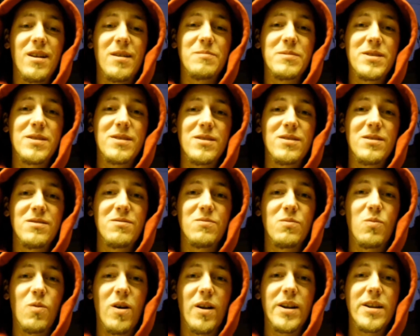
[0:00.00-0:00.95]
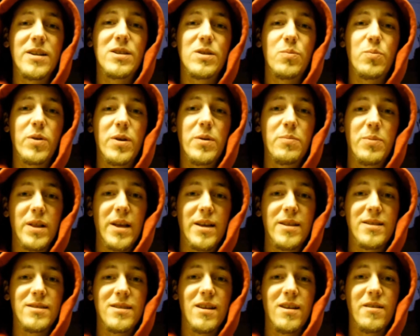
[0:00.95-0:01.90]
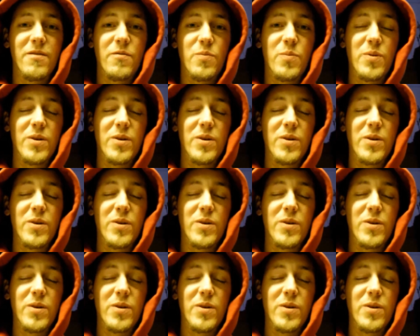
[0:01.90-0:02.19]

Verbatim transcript: I'm still wanting to pre plan stuff,